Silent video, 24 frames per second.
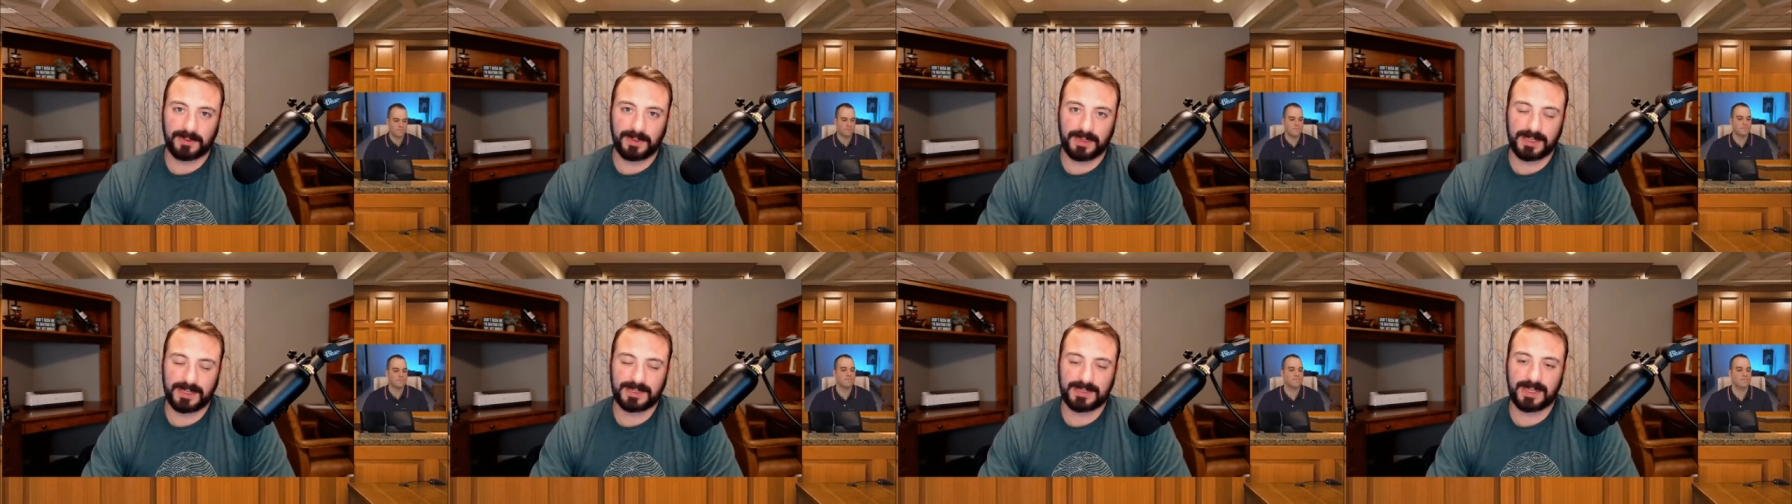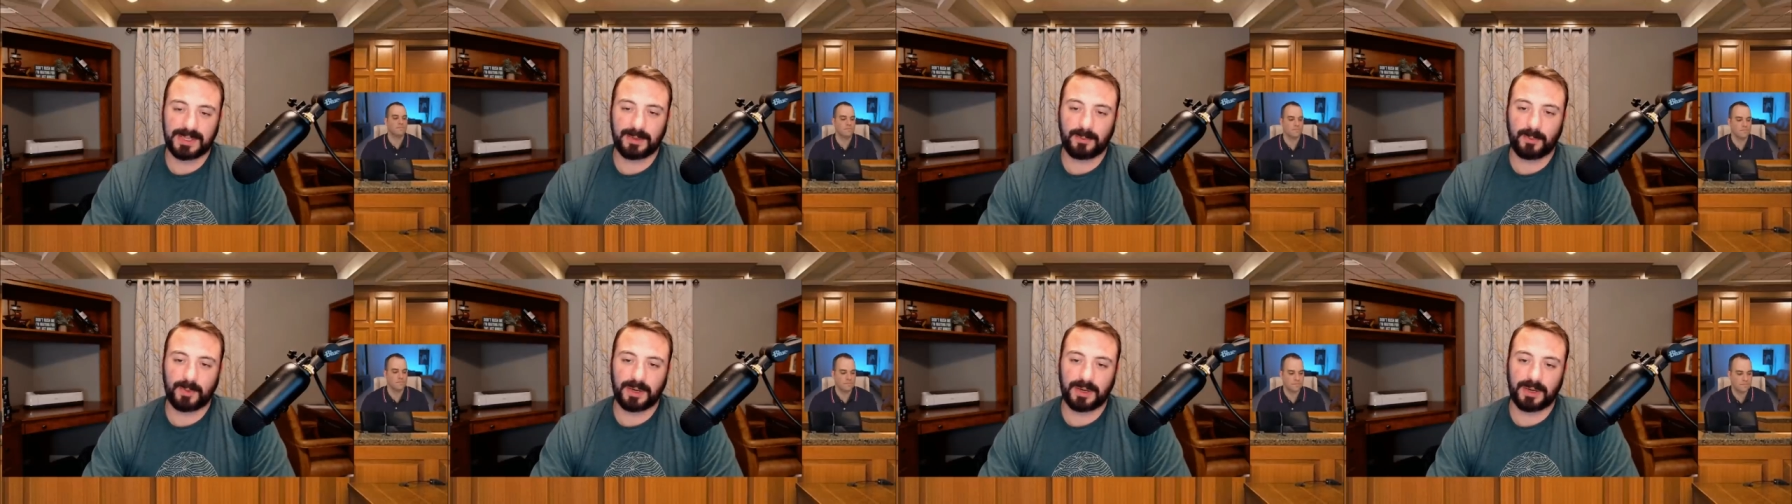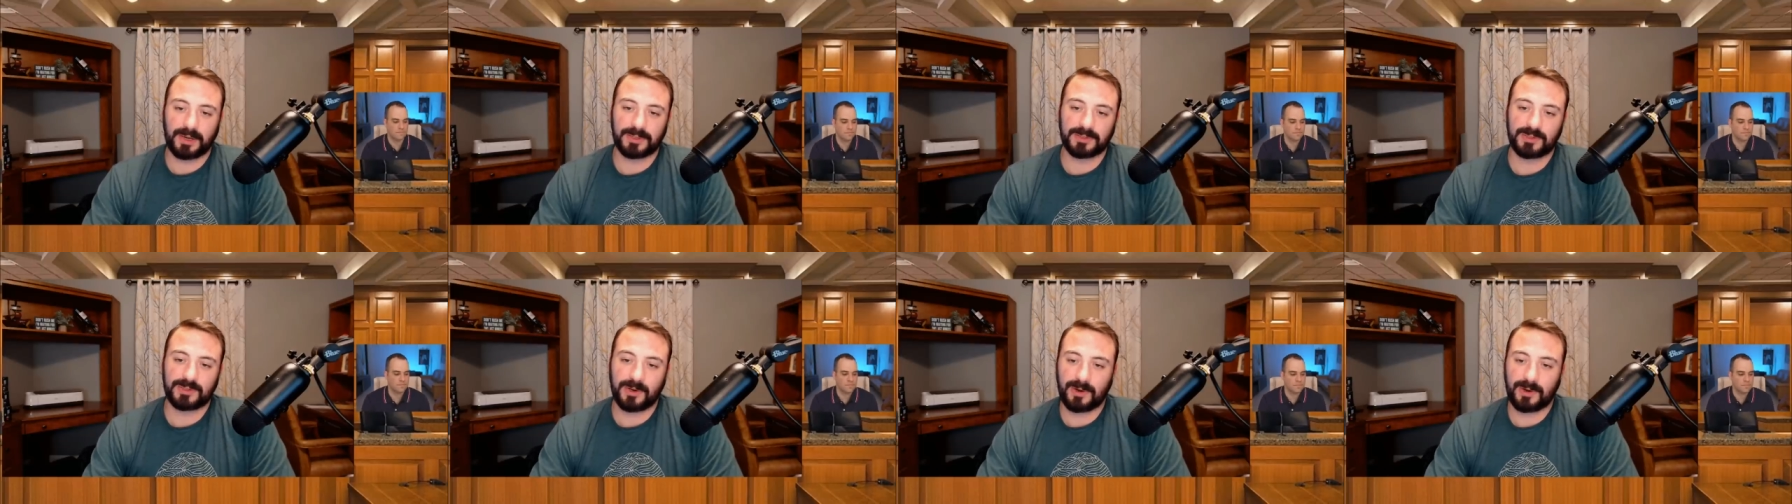is that when an
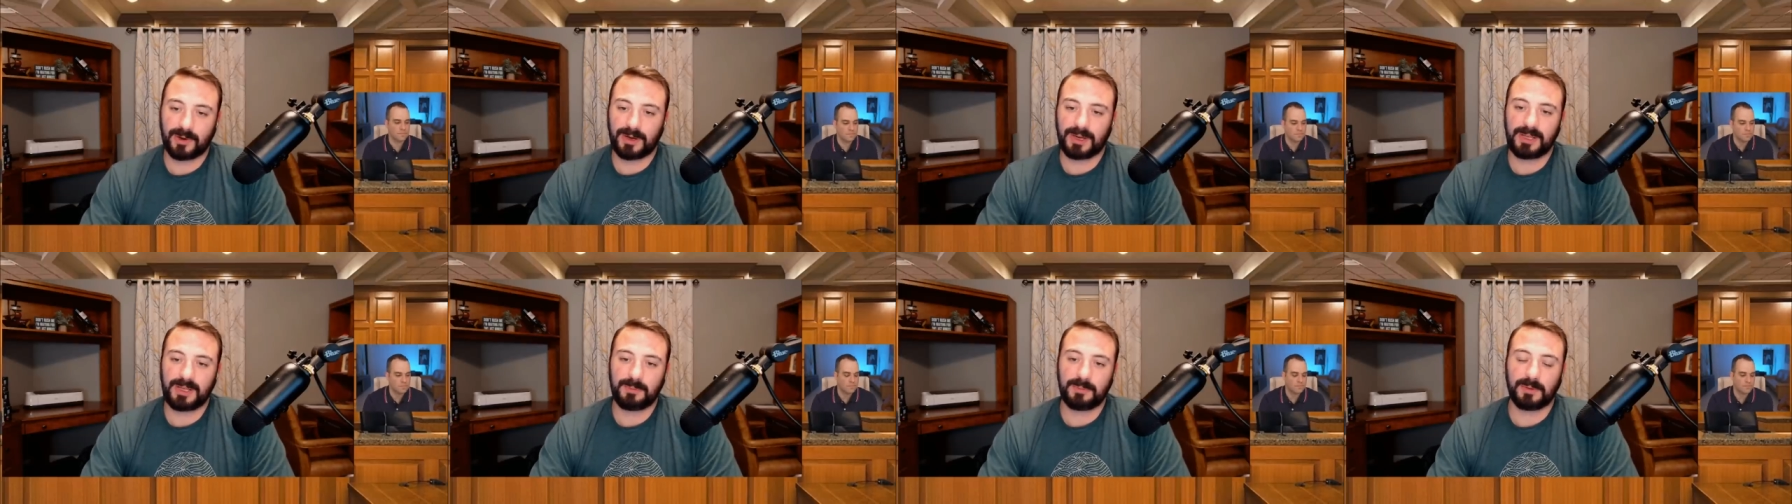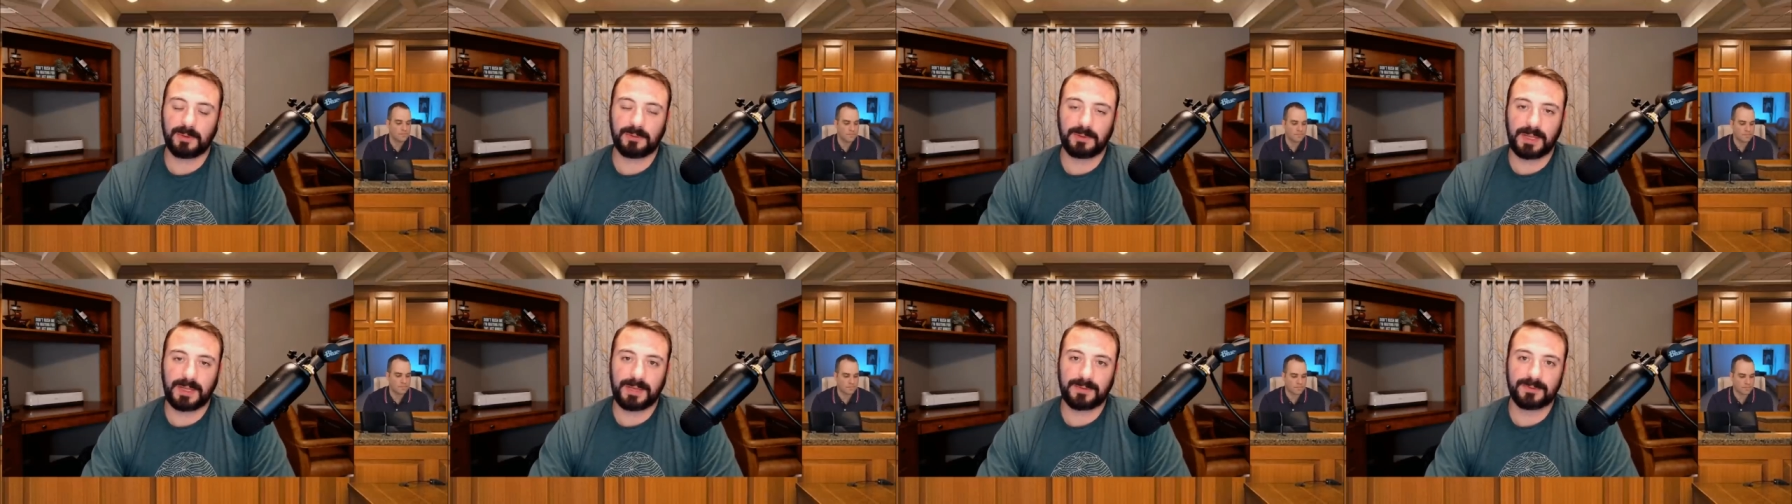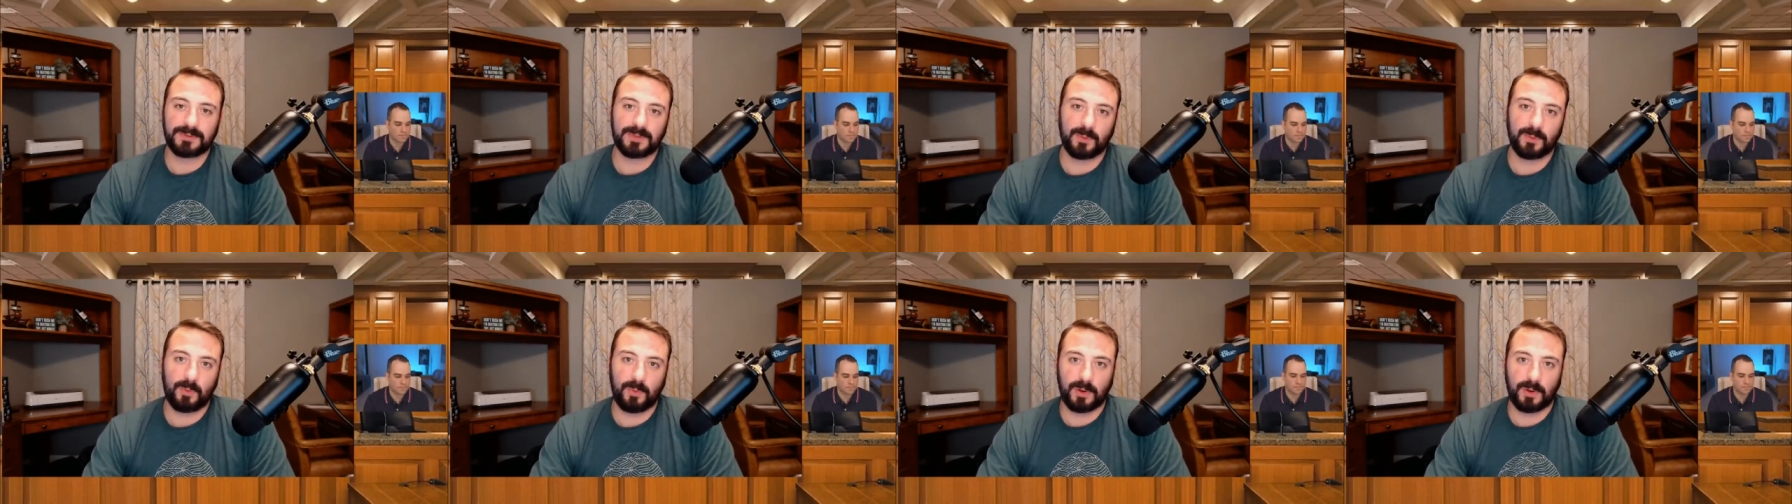attorney believes
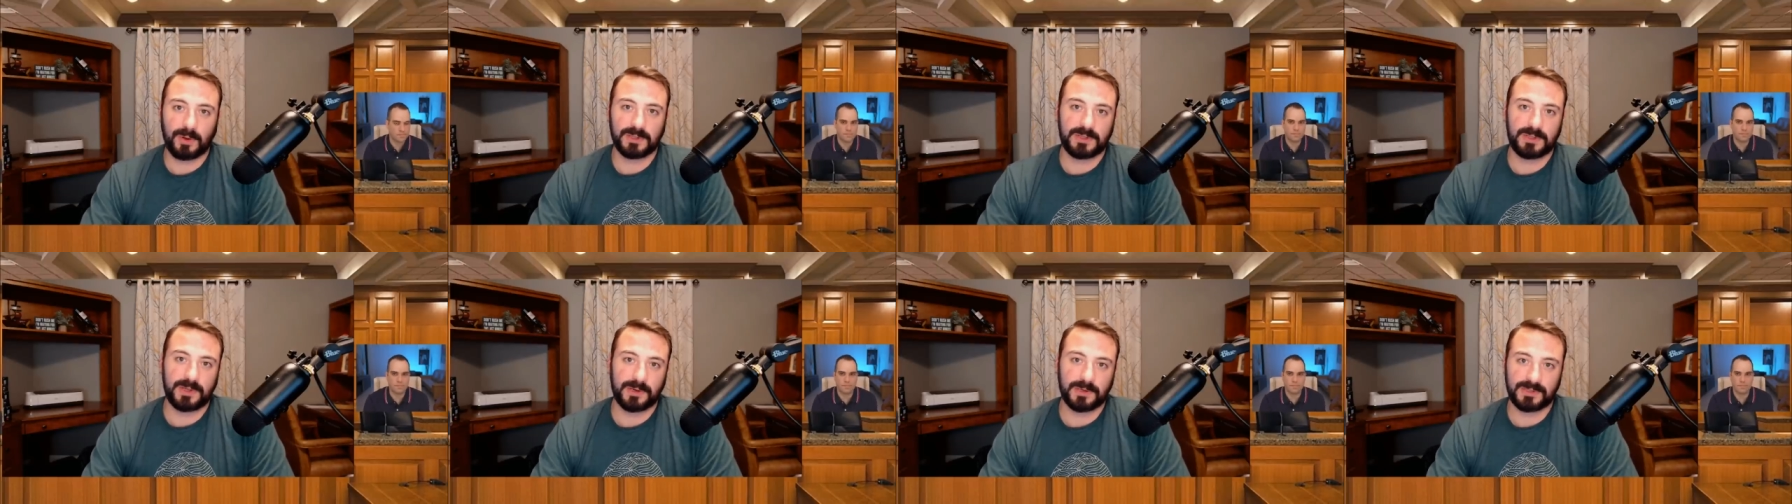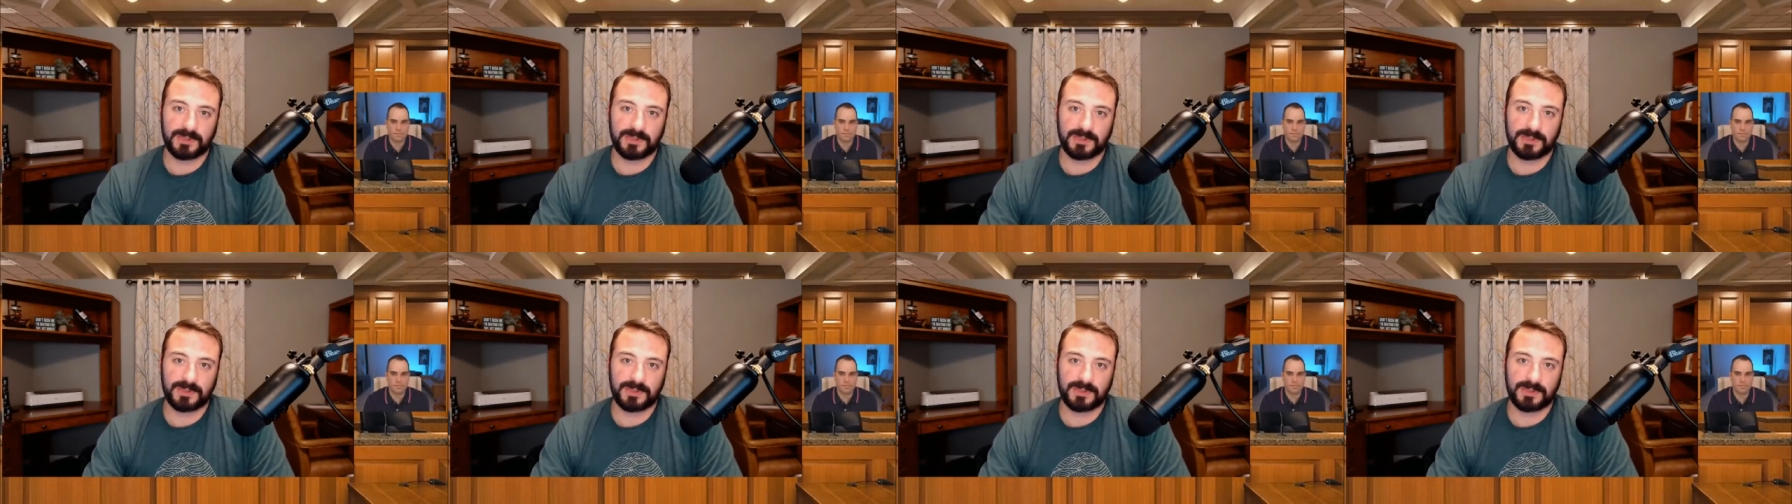the words they're